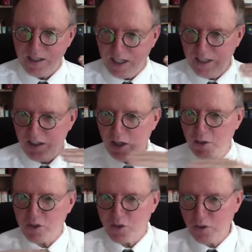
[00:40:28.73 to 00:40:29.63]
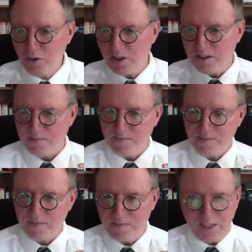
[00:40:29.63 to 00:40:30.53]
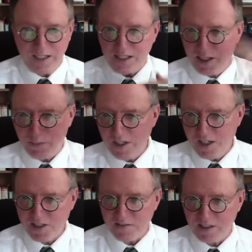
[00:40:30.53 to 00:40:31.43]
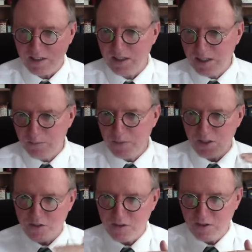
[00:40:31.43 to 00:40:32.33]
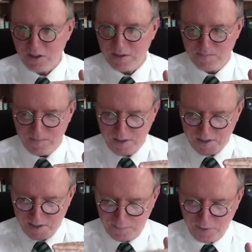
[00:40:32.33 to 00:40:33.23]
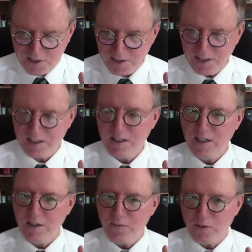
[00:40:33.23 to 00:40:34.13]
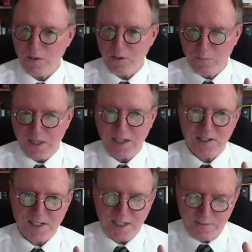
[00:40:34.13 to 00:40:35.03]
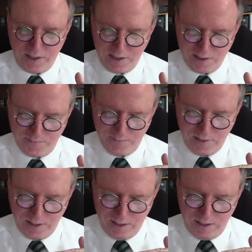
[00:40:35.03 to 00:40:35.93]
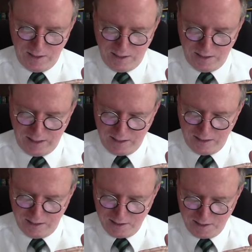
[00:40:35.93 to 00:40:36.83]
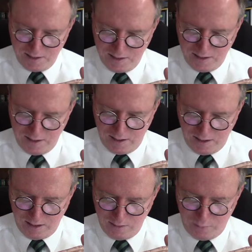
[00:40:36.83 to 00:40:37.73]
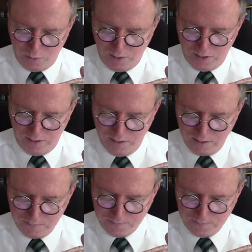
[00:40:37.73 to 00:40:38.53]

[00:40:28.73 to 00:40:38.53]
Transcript: and know it truly, not comprehensively, but truly, sufficiently for my salvation. And that is uh, the point here.